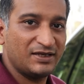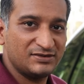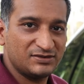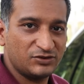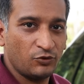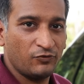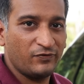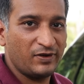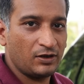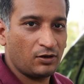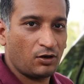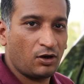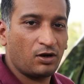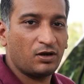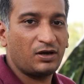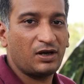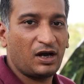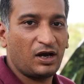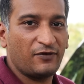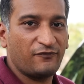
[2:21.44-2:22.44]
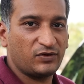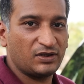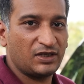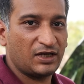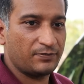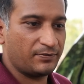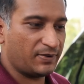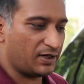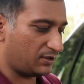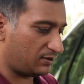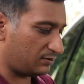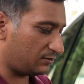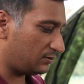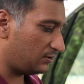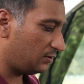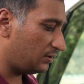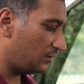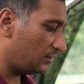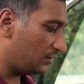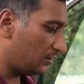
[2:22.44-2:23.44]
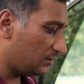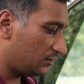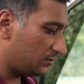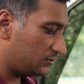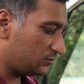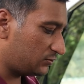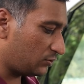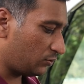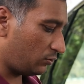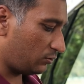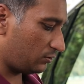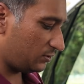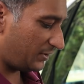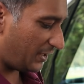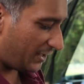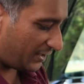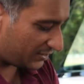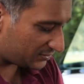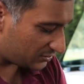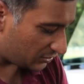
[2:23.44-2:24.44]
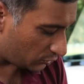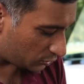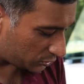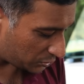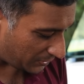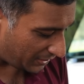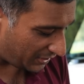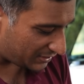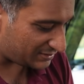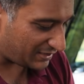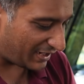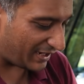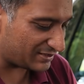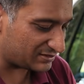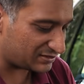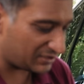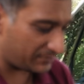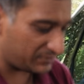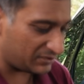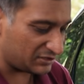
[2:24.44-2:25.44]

SUV or car for that matter. So there is usually a side step.